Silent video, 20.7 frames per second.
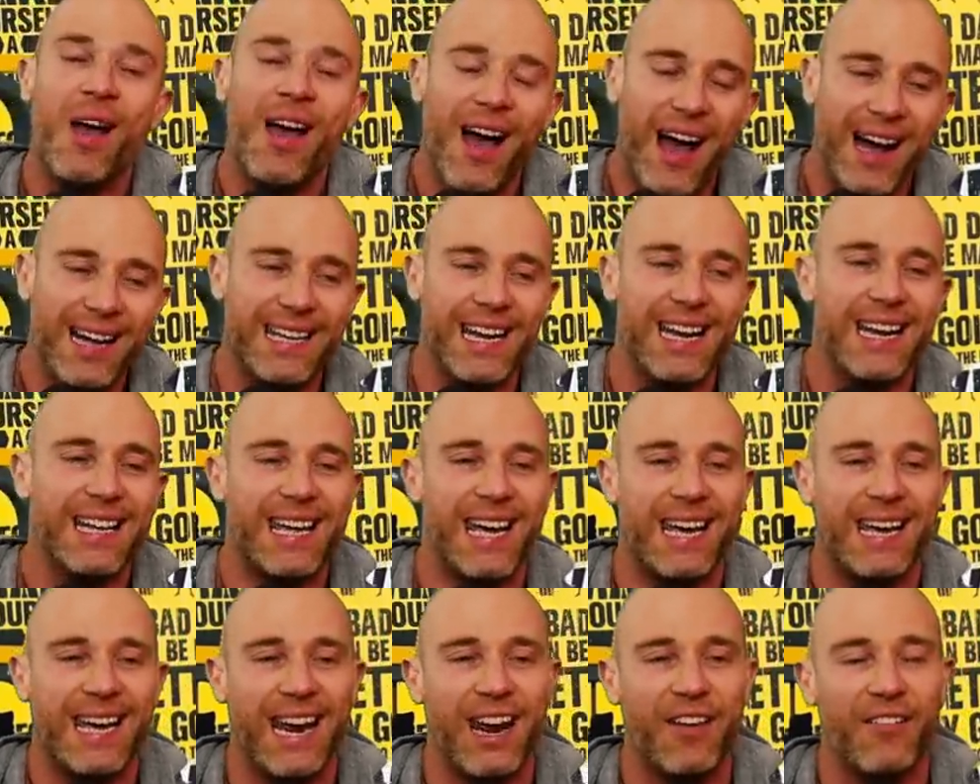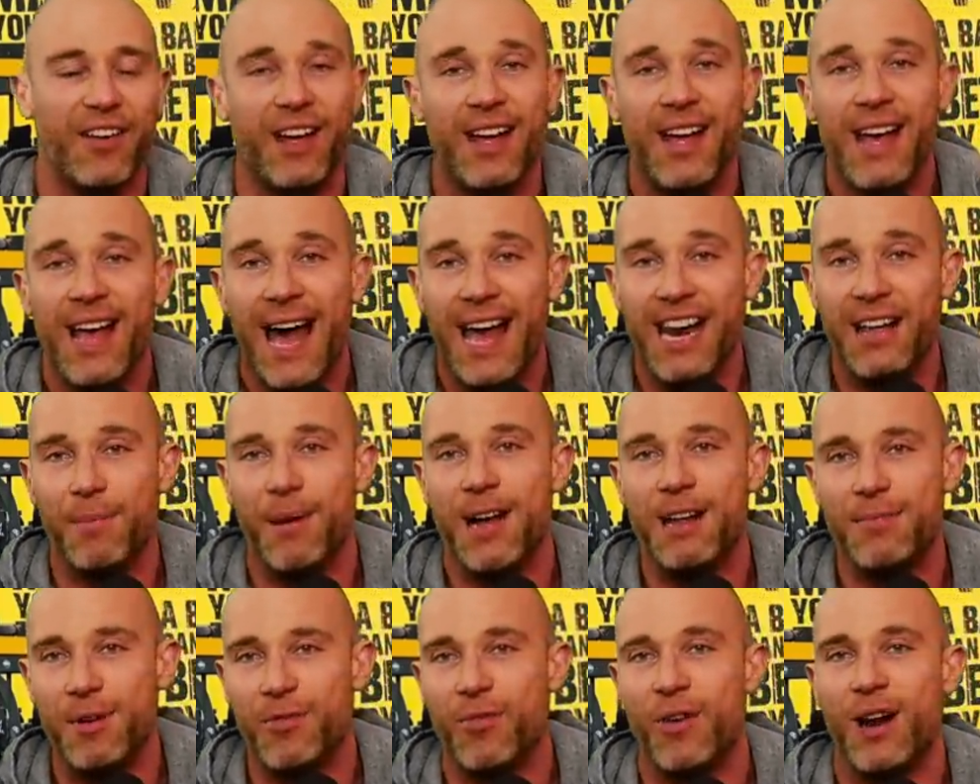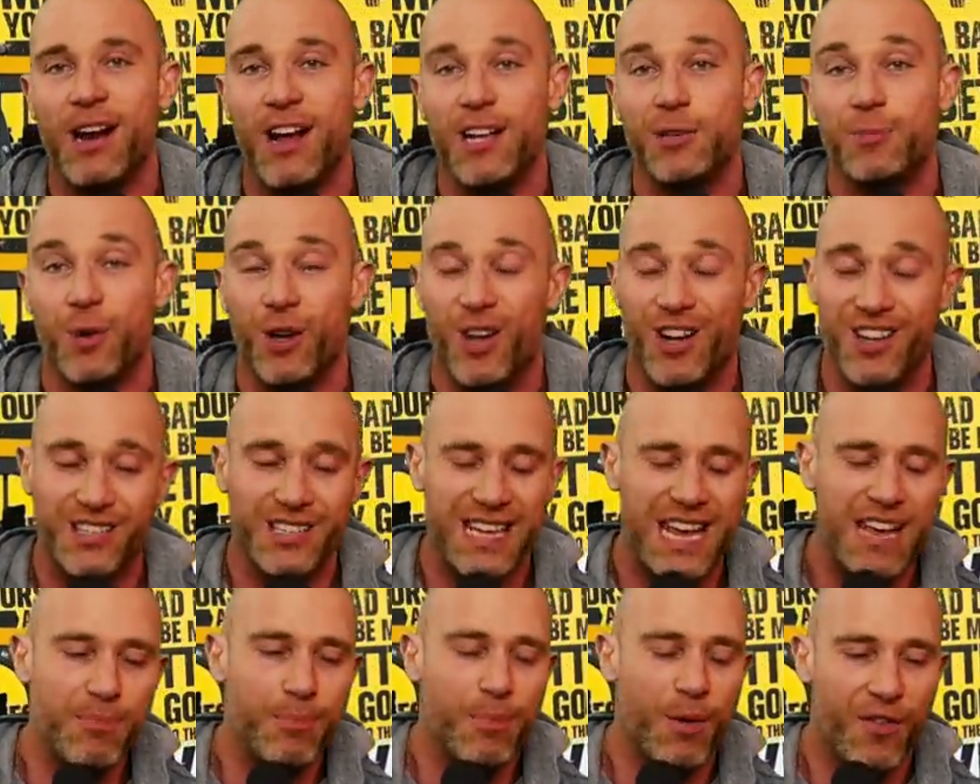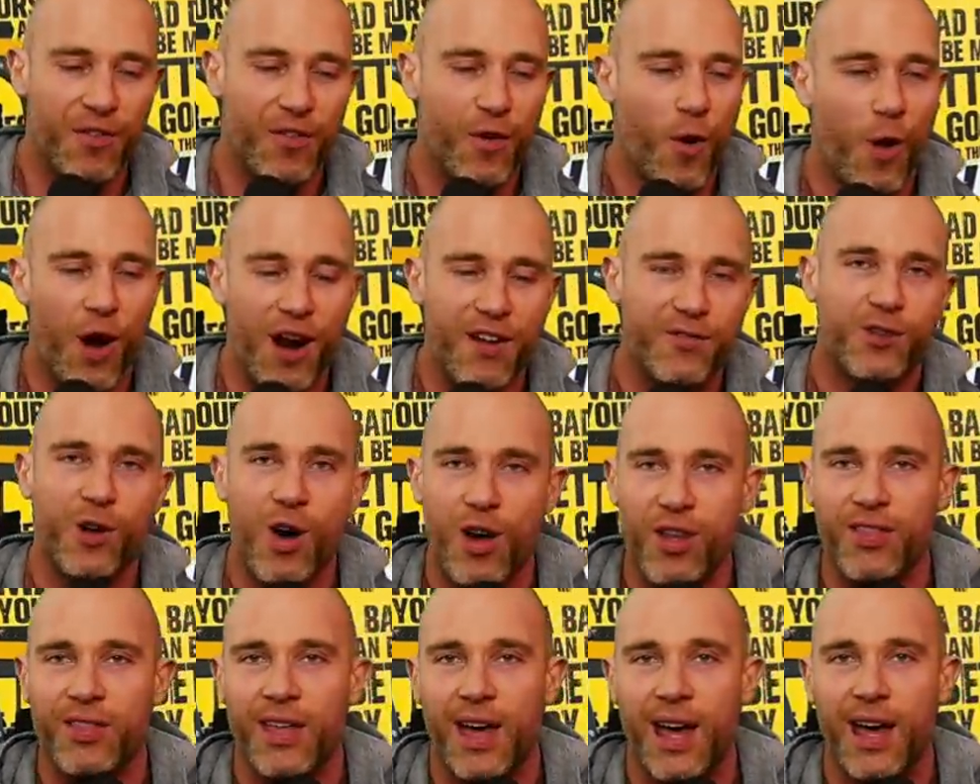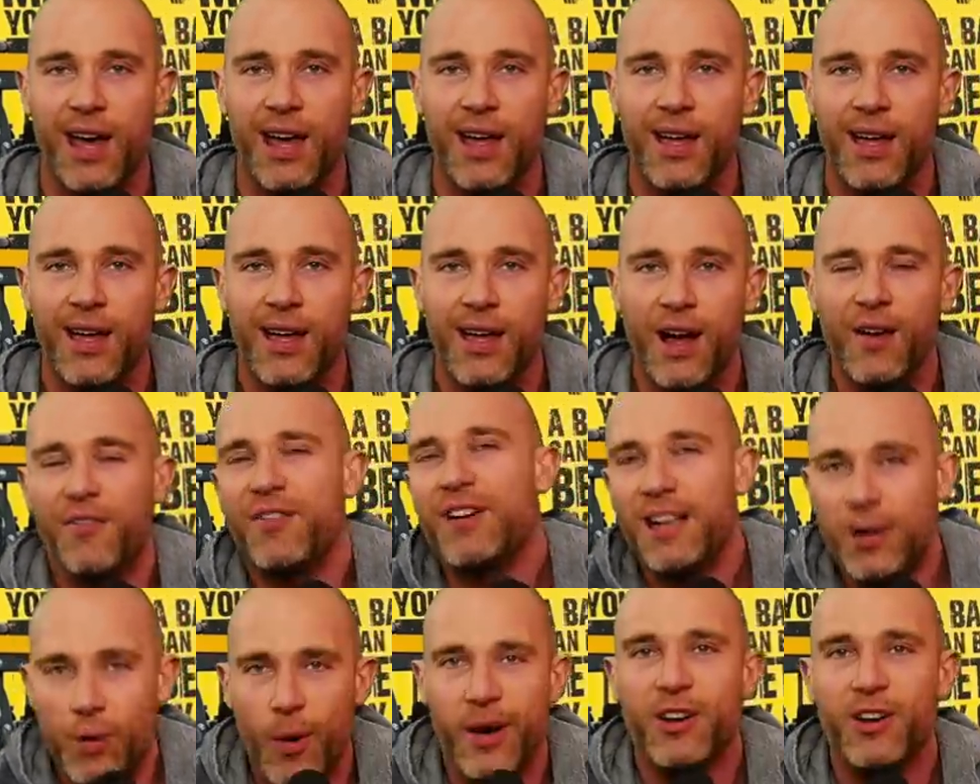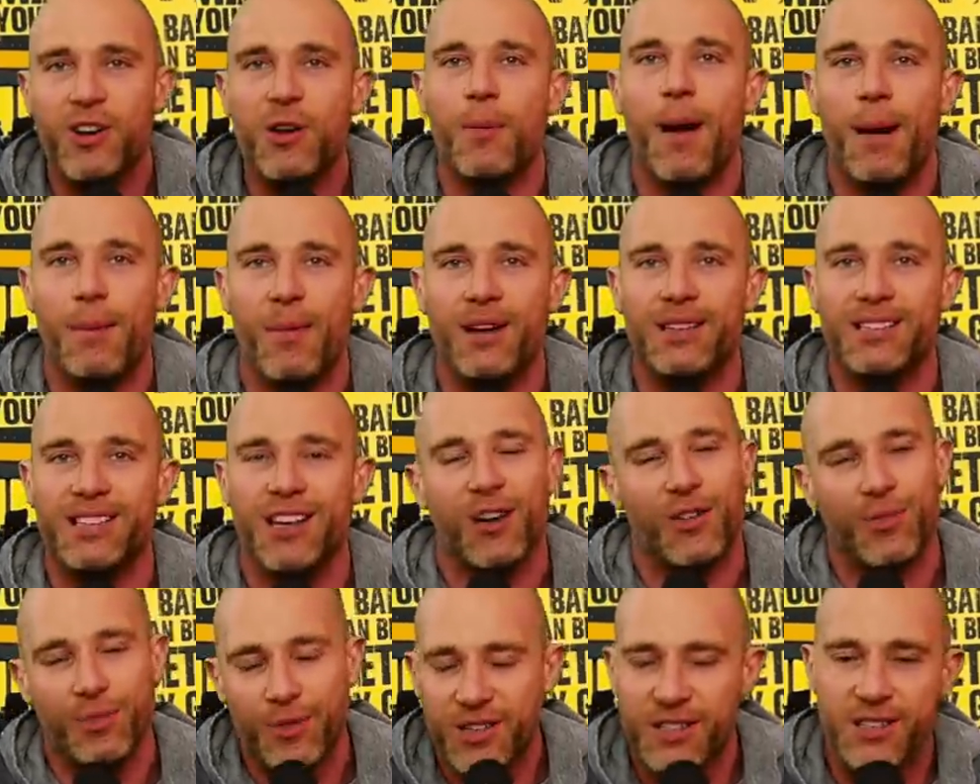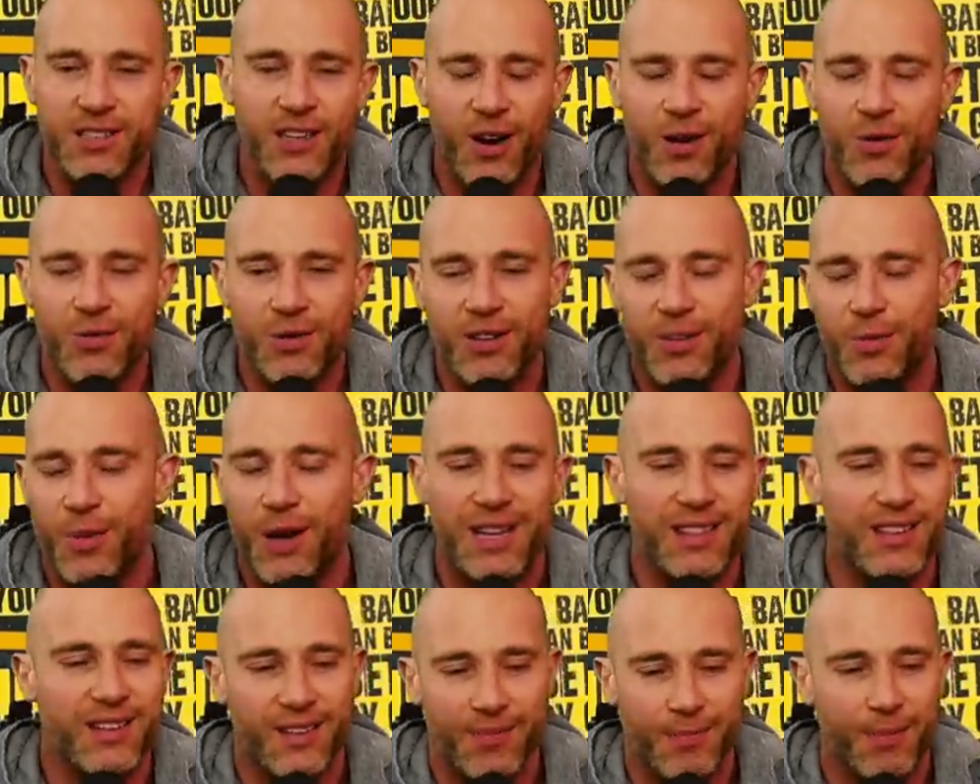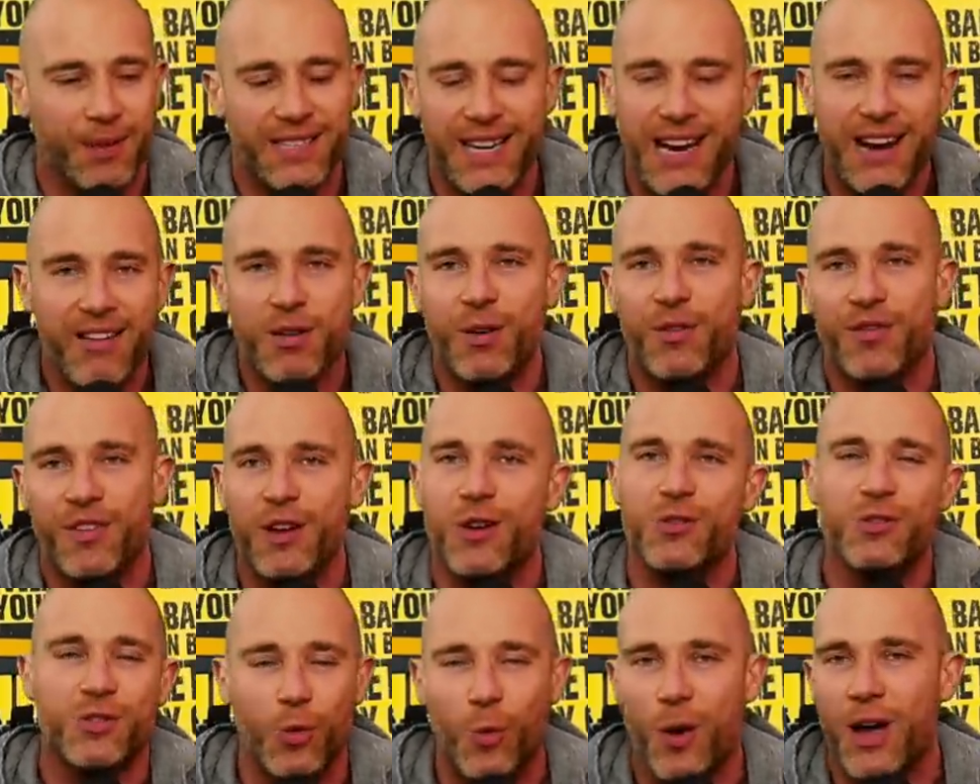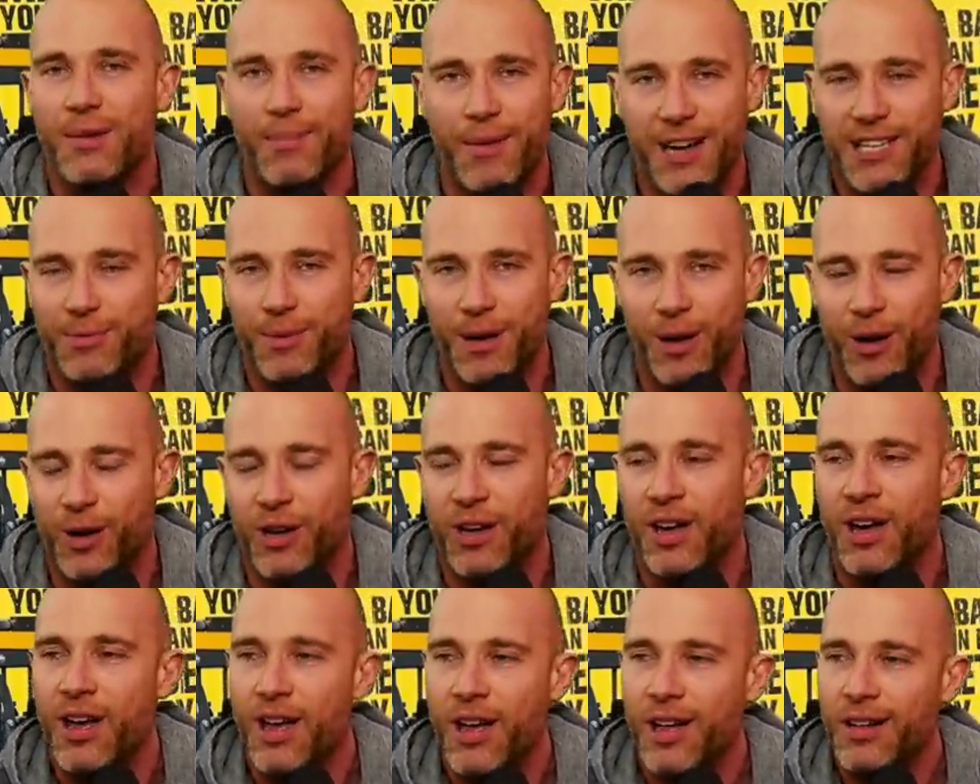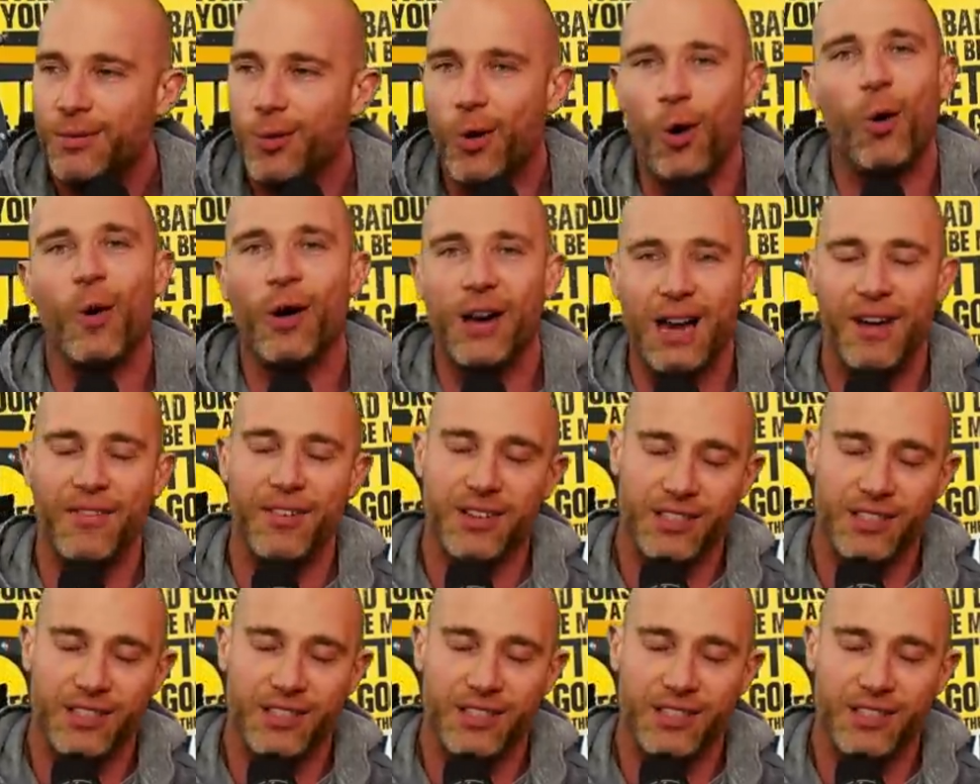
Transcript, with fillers: I get a kick out of it. And it made me realize because even before I've got there, I'm feeling quite good about myself because, you know, the way the material feels the way it makes me look, or whatever.